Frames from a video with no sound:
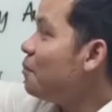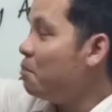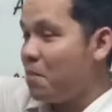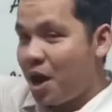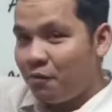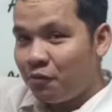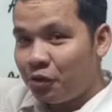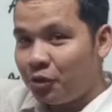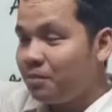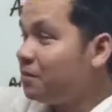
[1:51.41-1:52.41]
main
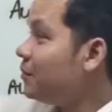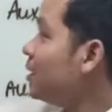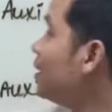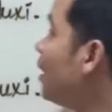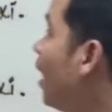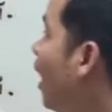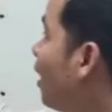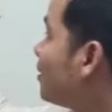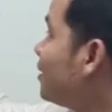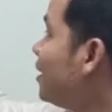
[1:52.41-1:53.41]
verb,
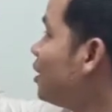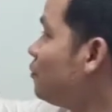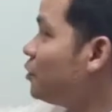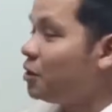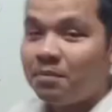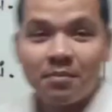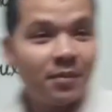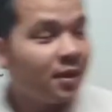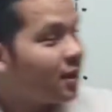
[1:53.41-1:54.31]
auxiliary verb,